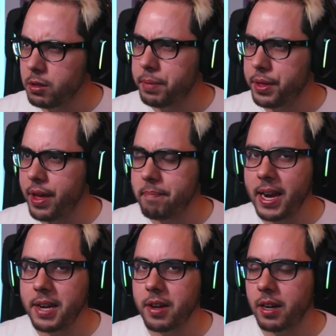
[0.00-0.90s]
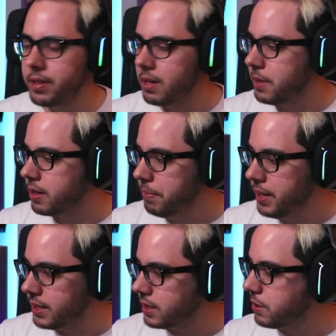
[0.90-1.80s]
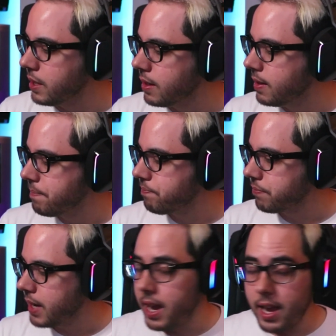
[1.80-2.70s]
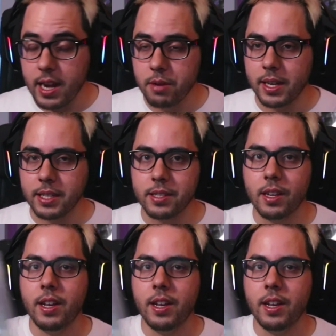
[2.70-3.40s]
but that may not have come out on PS3. Anyways,